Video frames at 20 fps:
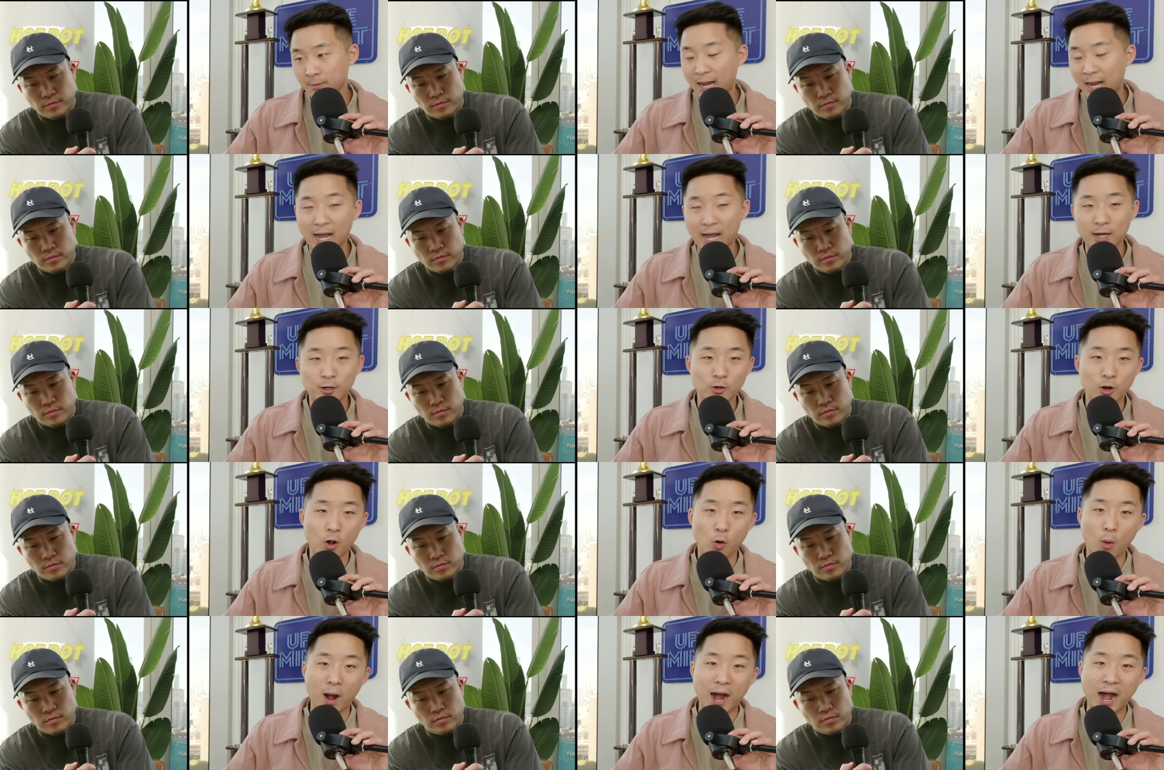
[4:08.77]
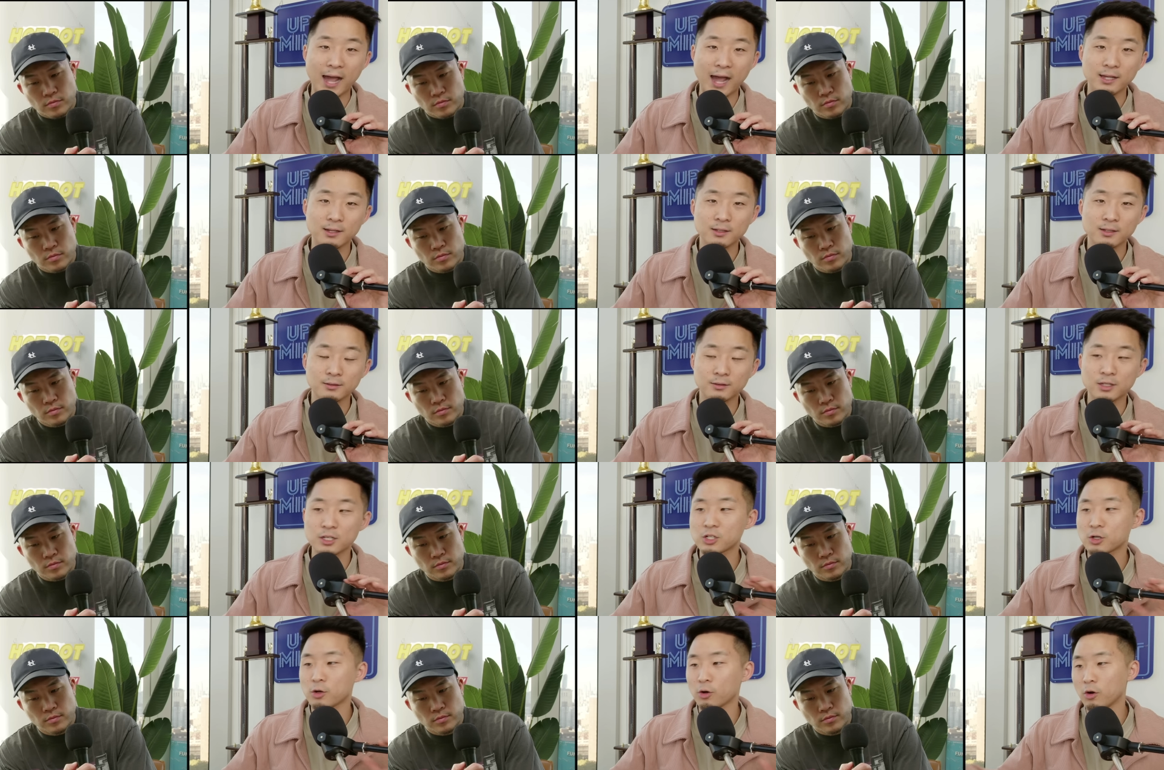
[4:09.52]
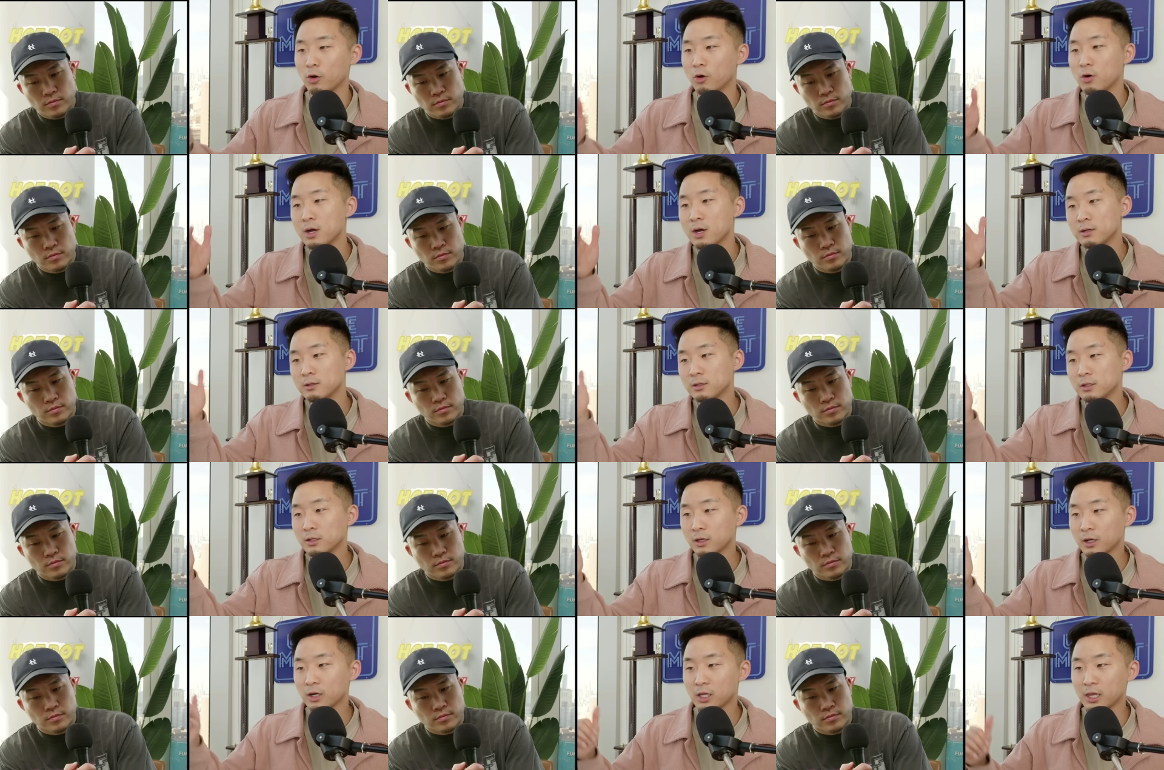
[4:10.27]
Speaker 1: I don't know why this girl,
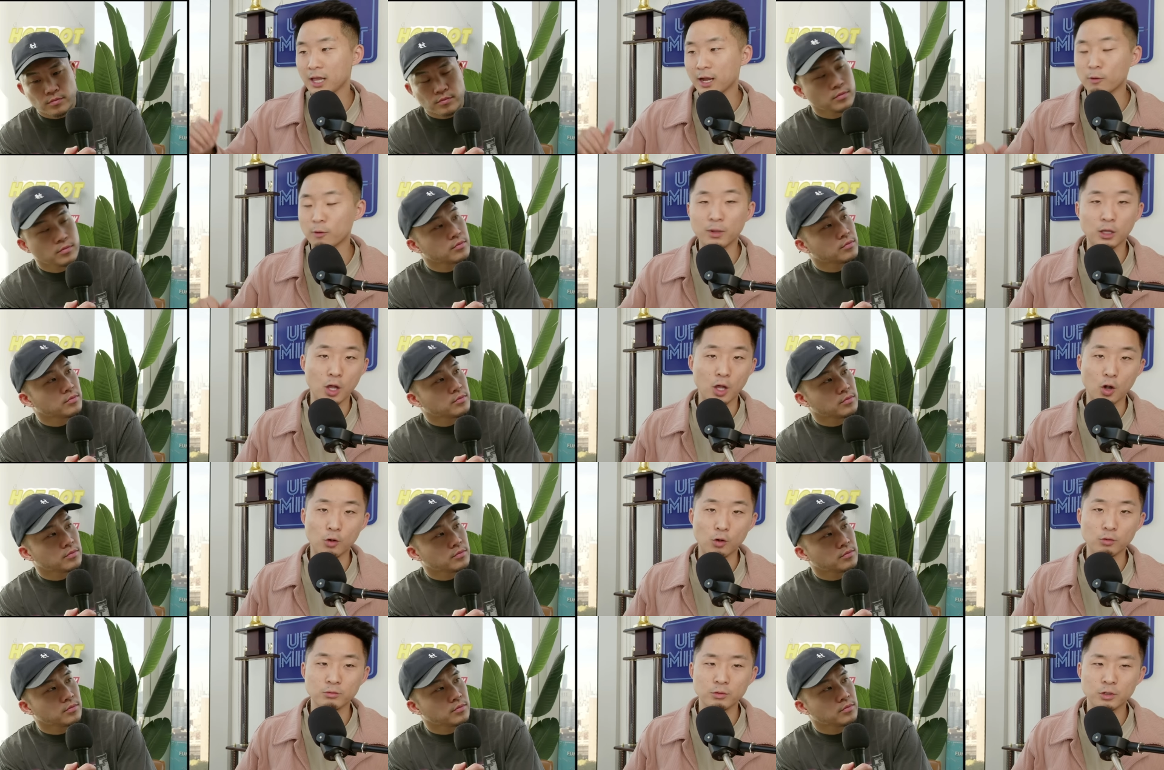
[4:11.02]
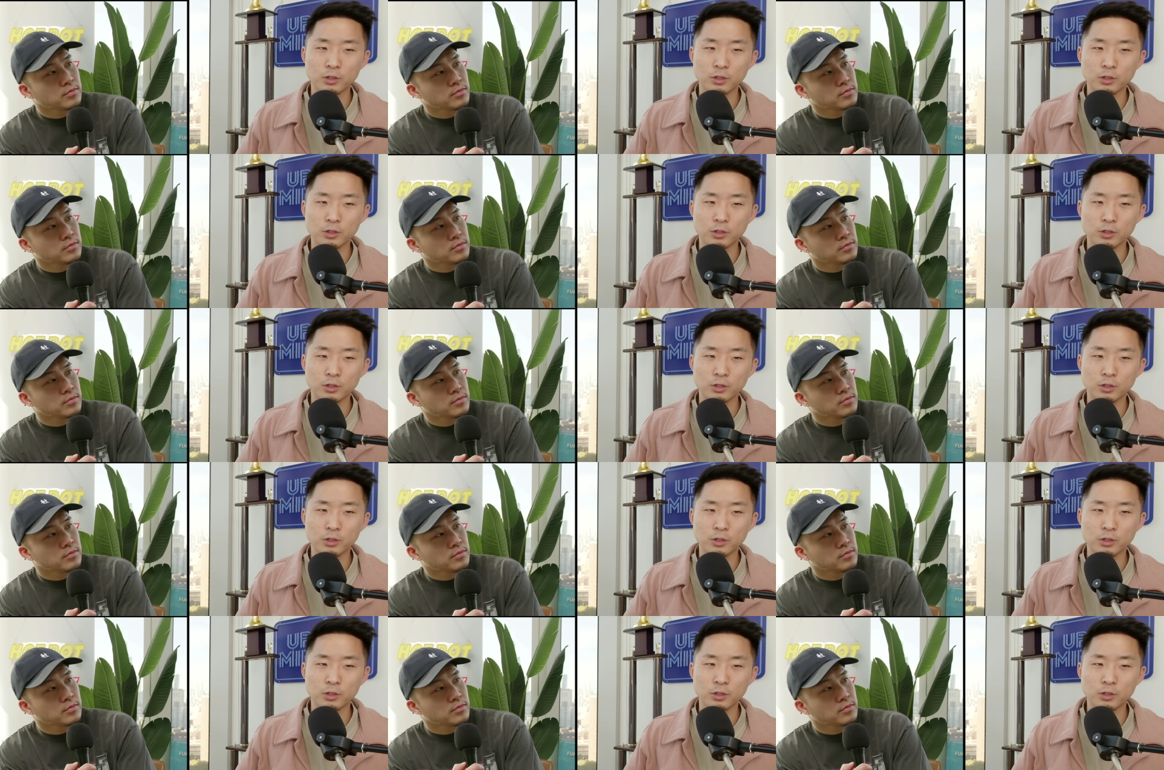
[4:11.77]
Claire Malone,